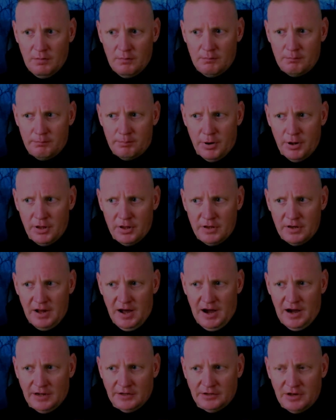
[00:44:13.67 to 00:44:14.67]
But
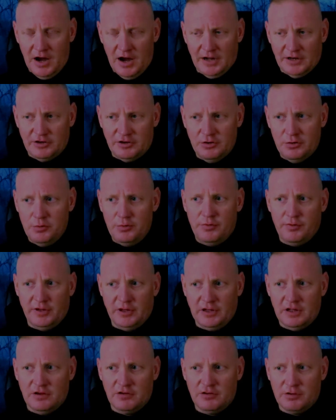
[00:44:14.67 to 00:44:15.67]
I do
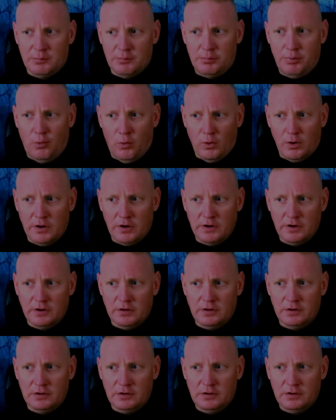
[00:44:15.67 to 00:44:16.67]
think it's
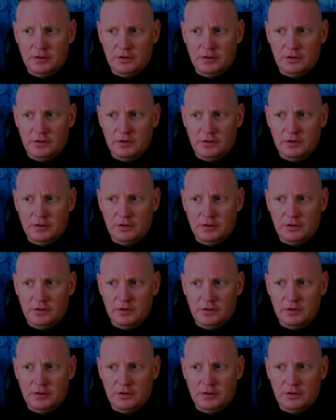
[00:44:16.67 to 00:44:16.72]
important,